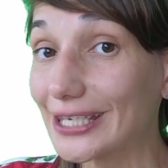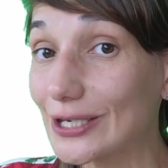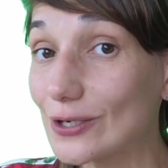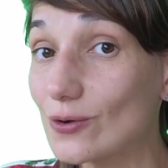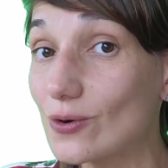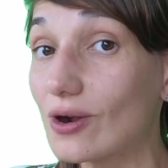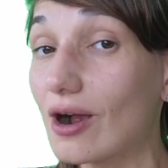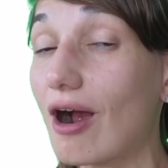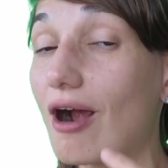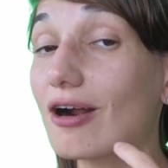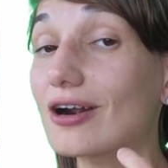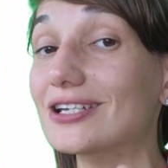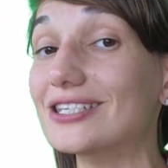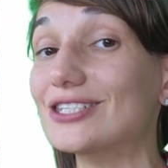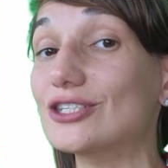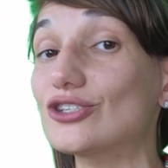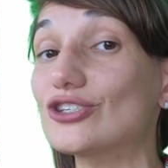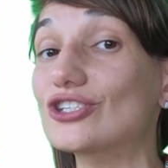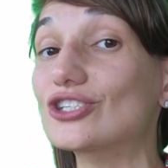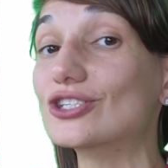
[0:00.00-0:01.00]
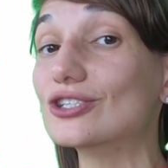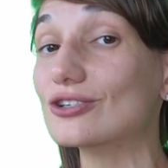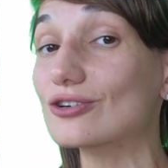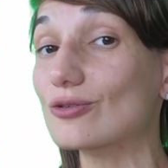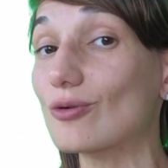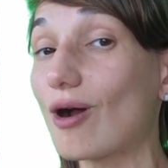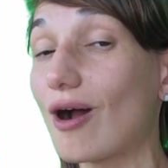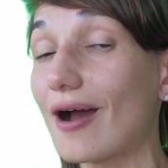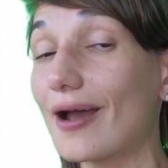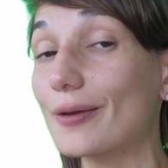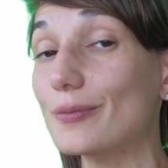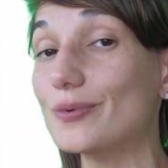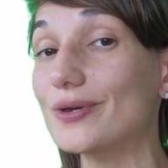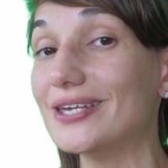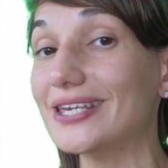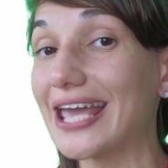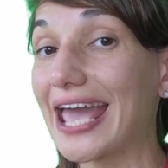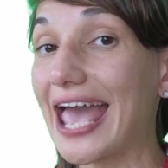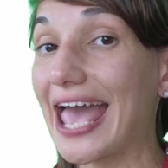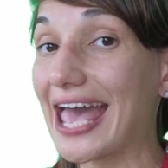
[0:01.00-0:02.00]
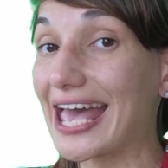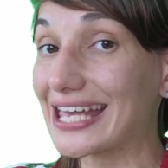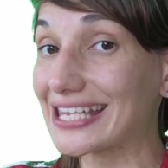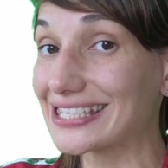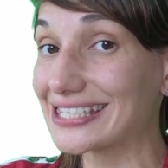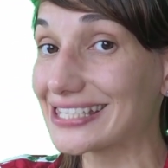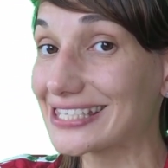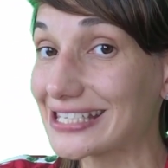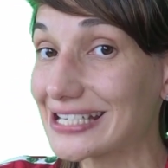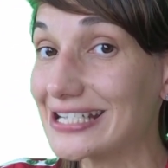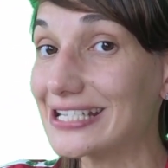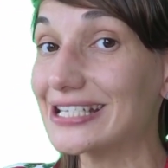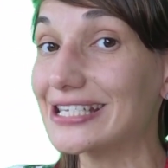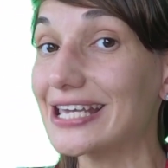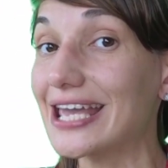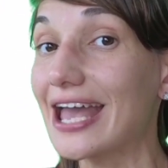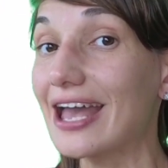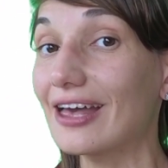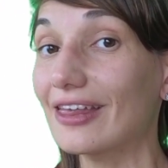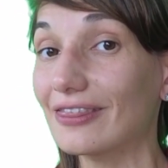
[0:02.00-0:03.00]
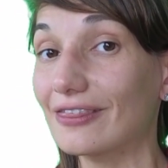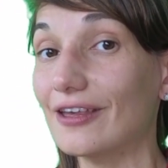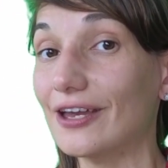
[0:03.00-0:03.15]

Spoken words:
cue cards describing a city